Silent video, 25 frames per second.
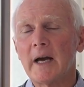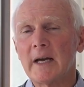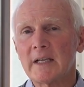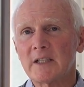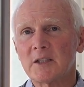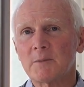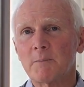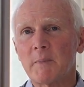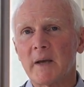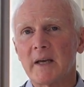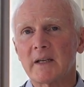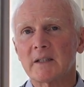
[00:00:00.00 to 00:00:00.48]

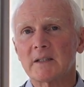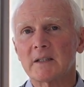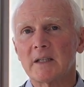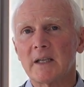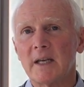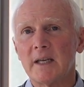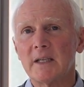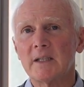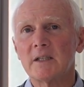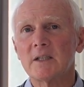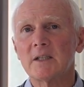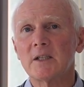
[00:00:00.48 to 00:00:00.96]
aspect
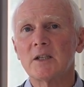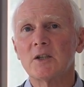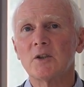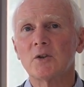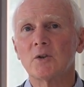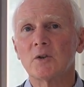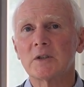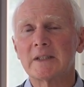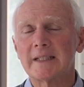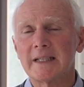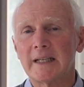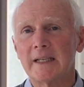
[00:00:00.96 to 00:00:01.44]
into
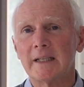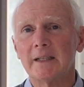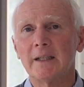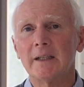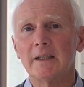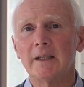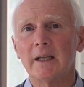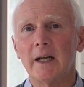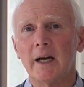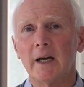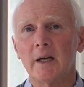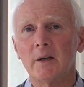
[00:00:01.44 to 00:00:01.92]
your daily
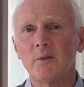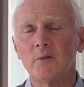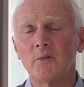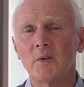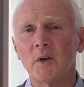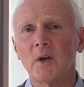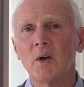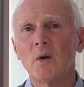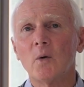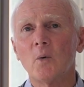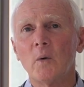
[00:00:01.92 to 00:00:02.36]
life,